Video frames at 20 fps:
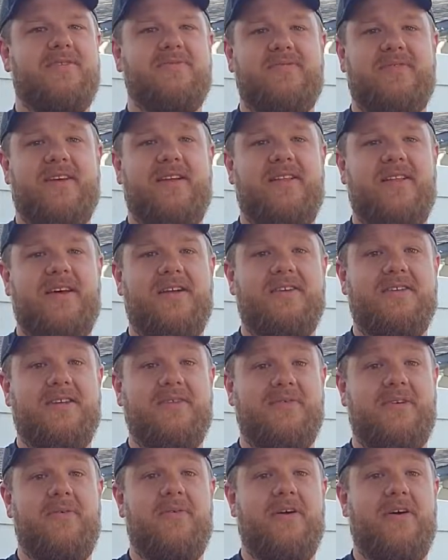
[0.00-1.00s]
So we've got a lot of
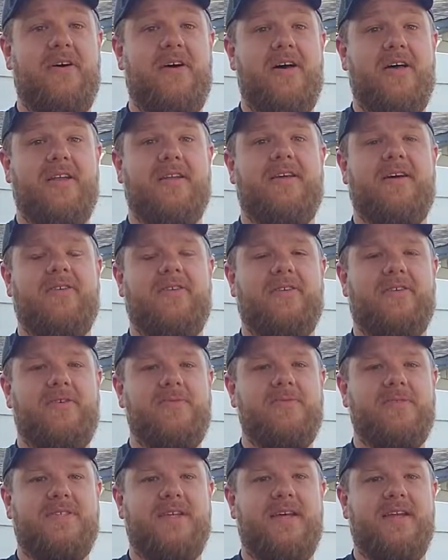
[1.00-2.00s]
stuff going on the
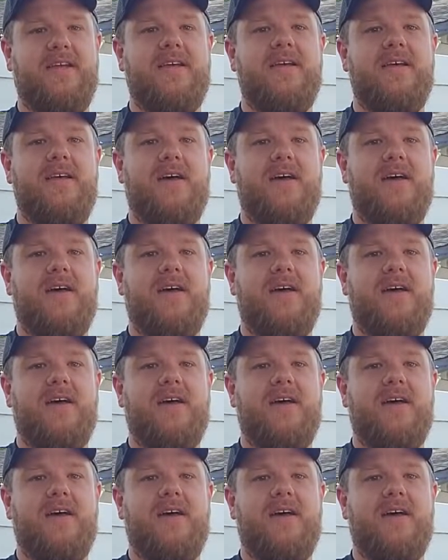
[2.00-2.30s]
homestead,